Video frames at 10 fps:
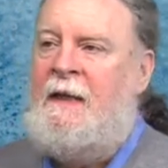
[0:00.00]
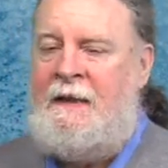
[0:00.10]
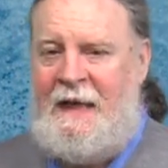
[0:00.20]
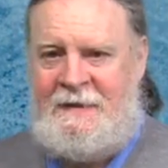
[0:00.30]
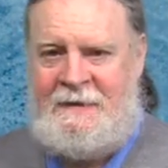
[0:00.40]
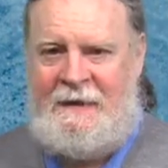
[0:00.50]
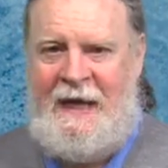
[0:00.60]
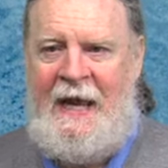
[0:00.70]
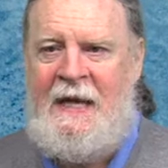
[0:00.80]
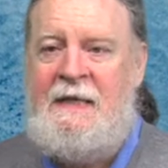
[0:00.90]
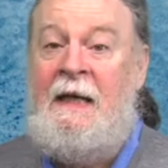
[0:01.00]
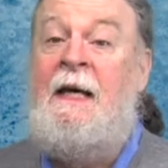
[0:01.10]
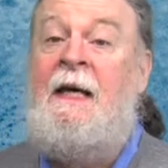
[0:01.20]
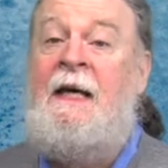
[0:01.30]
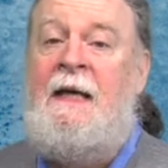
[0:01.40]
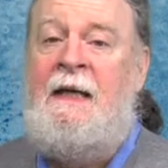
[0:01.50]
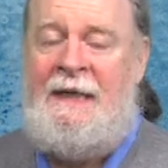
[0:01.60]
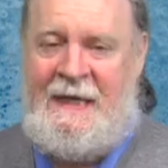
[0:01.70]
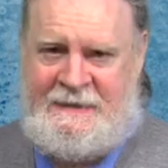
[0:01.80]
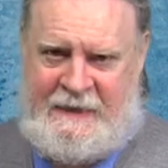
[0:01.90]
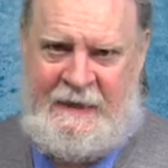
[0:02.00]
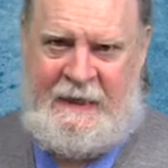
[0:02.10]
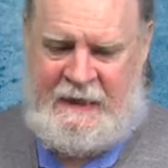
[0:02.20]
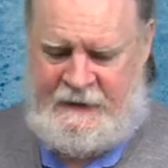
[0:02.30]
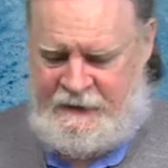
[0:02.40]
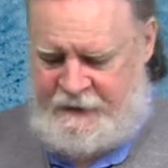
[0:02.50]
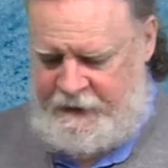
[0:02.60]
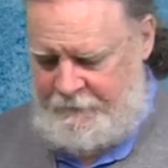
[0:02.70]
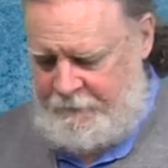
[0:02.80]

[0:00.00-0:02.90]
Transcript: Yes, it can. Yes, it is.